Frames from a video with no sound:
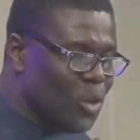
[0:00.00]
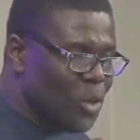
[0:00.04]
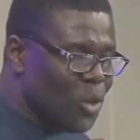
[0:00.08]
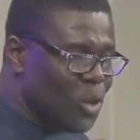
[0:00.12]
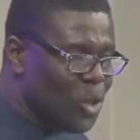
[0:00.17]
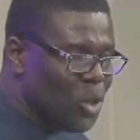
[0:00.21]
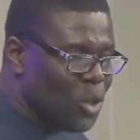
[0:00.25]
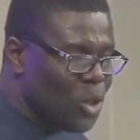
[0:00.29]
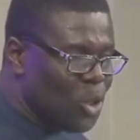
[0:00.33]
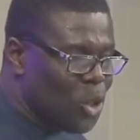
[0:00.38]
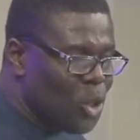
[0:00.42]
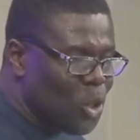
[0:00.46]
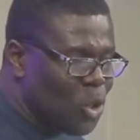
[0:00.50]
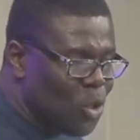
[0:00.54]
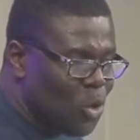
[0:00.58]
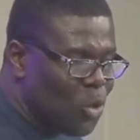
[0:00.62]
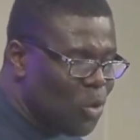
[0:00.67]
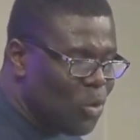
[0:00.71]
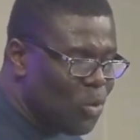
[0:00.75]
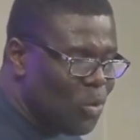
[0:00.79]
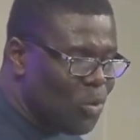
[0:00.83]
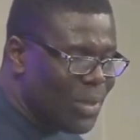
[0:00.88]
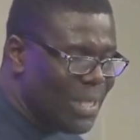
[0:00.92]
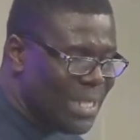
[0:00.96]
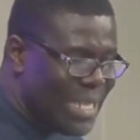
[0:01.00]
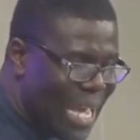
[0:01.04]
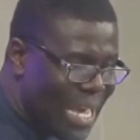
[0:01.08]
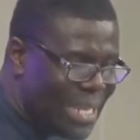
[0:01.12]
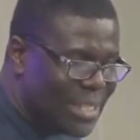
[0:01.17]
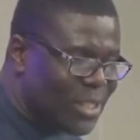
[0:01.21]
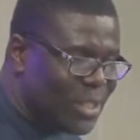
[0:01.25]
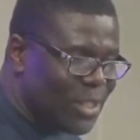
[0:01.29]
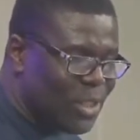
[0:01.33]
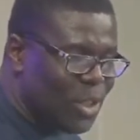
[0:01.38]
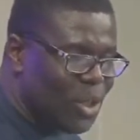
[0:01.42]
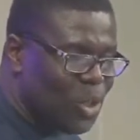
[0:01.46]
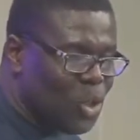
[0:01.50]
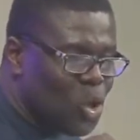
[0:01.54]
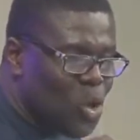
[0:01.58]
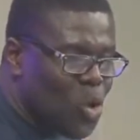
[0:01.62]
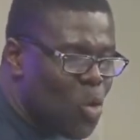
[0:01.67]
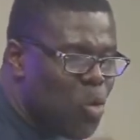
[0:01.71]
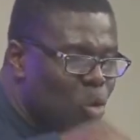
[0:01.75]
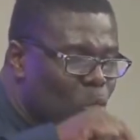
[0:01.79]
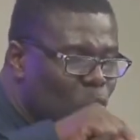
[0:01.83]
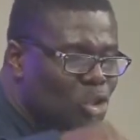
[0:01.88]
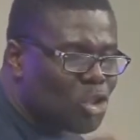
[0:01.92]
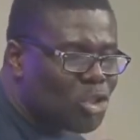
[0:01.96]
You, yes, you
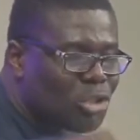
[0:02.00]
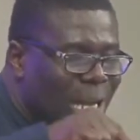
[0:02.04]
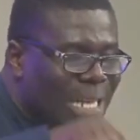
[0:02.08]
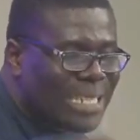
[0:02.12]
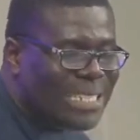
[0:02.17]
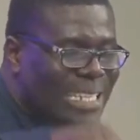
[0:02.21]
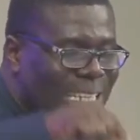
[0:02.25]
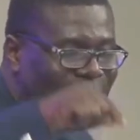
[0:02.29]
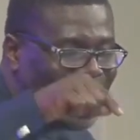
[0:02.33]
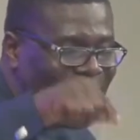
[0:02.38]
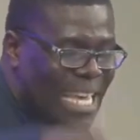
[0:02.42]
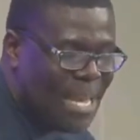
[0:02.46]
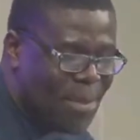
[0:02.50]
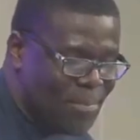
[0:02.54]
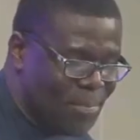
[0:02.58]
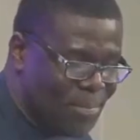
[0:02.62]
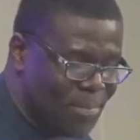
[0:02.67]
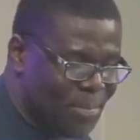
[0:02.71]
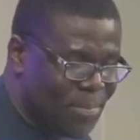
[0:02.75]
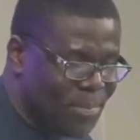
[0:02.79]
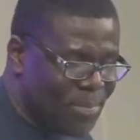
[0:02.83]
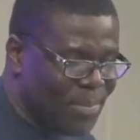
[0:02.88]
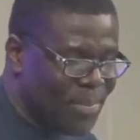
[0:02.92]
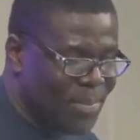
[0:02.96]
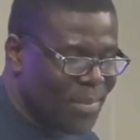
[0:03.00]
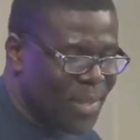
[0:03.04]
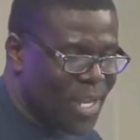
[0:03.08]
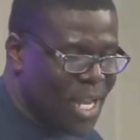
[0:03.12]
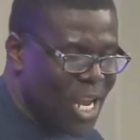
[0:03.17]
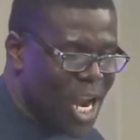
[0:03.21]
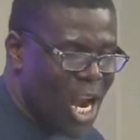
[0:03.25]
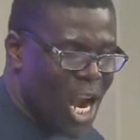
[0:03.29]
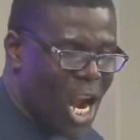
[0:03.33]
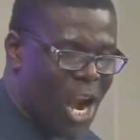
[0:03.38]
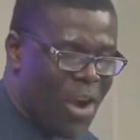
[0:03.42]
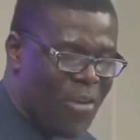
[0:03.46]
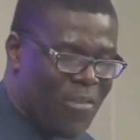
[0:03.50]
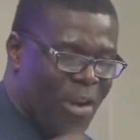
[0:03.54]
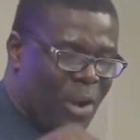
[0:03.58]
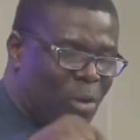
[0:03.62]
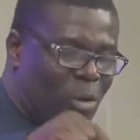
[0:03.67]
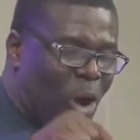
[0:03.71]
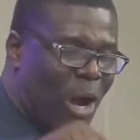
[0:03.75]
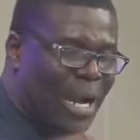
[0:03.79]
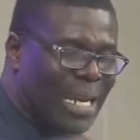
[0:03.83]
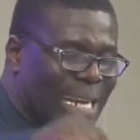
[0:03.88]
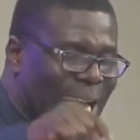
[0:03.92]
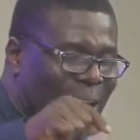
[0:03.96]
who trust in him,
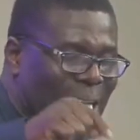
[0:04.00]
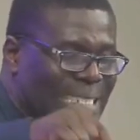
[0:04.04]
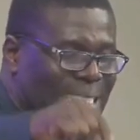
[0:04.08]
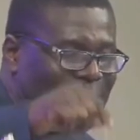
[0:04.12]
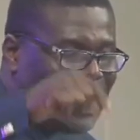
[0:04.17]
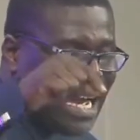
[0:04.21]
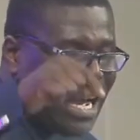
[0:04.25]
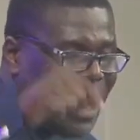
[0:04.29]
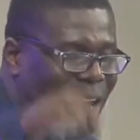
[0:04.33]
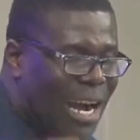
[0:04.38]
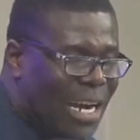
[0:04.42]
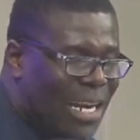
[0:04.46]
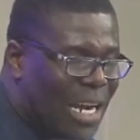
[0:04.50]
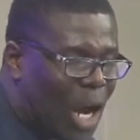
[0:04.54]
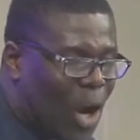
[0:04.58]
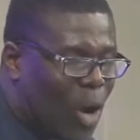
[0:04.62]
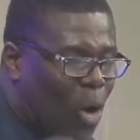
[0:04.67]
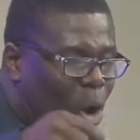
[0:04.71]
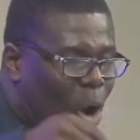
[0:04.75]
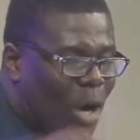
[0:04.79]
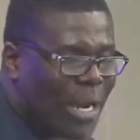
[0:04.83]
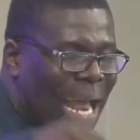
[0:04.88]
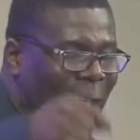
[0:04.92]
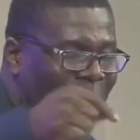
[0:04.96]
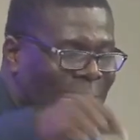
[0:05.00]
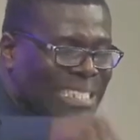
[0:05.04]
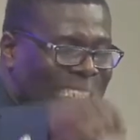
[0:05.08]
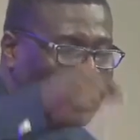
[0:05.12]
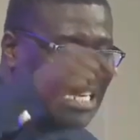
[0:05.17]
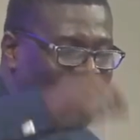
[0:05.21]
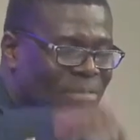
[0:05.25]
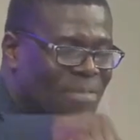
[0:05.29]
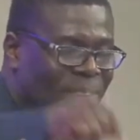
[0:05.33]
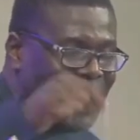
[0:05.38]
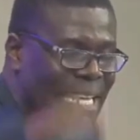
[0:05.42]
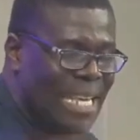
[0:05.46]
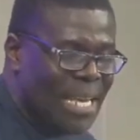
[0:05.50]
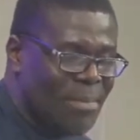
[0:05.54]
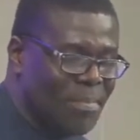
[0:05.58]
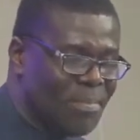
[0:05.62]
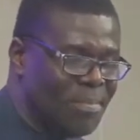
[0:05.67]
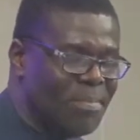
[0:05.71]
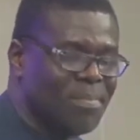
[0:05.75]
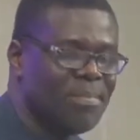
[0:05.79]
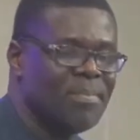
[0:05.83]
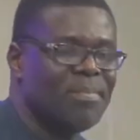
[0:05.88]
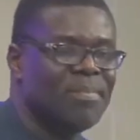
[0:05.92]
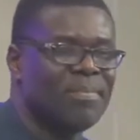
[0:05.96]
recognize the honor God has given him.
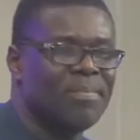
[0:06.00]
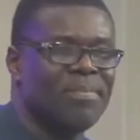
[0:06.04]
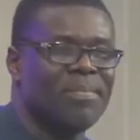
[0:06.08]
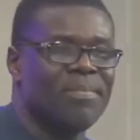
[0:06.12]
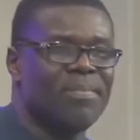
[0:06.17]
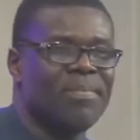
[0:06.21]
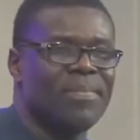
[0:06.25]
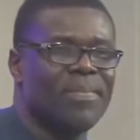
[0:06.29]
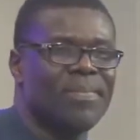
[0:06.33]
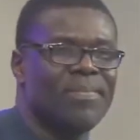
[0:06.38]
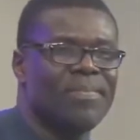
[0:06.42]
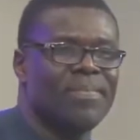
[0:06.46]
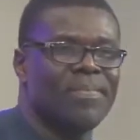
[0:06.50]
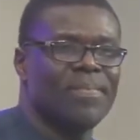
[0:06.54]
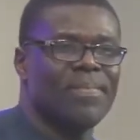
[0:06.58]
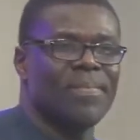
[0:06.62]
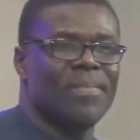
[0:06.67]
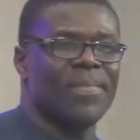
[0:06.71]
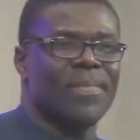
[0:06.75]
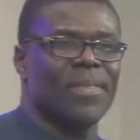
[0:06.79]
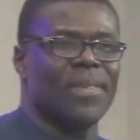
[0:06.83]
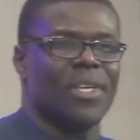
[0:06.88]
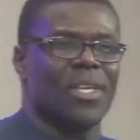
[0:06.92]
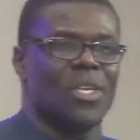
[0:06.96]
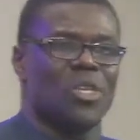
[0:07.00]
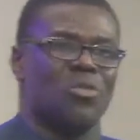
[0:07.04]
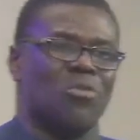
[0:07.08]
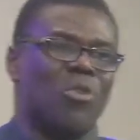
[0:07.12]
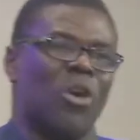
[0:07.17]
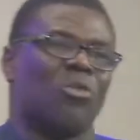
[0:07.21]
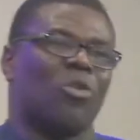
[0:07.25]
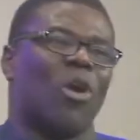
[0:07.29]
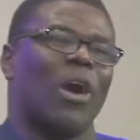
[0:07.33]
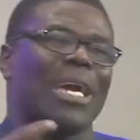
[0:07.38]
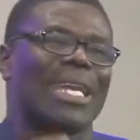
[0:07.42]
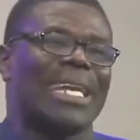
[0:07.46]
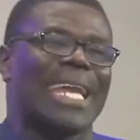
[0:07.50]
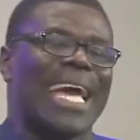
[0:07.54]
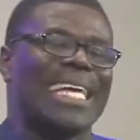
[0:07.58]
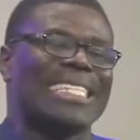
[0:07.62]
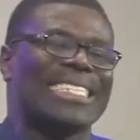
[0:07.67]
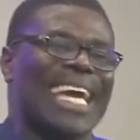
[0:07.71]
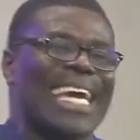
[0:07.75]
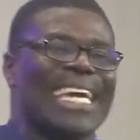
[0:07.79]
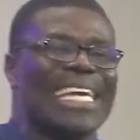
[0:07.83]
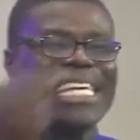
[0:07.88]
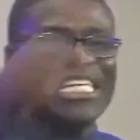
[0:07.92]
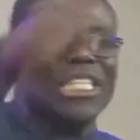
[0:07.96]
You recognize
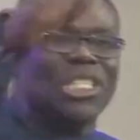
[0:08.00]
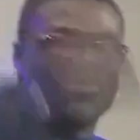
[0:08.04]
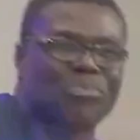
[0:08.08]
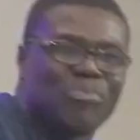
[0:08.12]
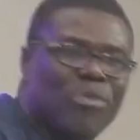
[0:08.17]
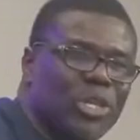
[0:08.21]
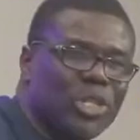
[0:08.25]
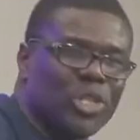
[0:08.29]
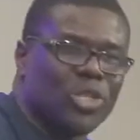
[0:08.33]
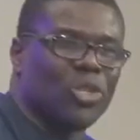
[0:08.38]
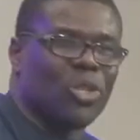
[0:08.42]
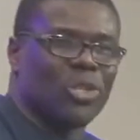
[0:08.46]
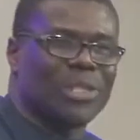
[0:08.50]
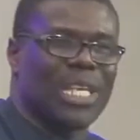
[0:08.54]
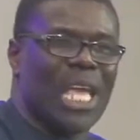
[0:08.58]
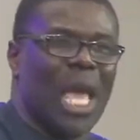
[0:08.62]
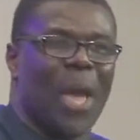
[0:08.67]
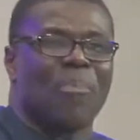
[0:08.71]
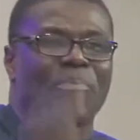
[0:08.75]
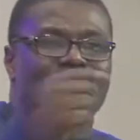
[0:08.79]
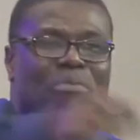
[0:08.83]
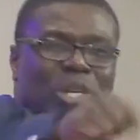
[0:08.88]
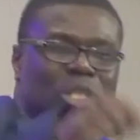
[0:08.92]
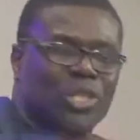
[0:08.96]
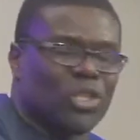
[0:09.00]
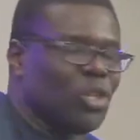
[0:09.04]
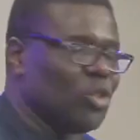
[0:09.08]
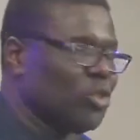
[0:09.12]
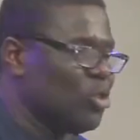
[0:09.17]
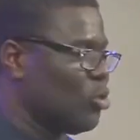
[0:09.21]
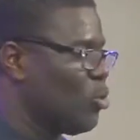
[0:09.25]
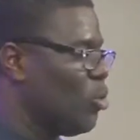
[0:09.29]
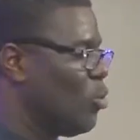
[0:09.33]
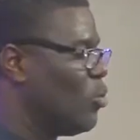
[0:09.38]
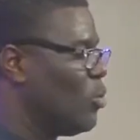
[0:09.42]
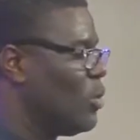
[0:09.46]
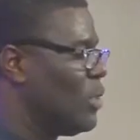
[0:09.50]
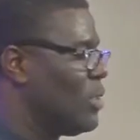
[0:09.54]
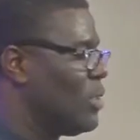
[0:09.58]
that he is precious, a precious stone.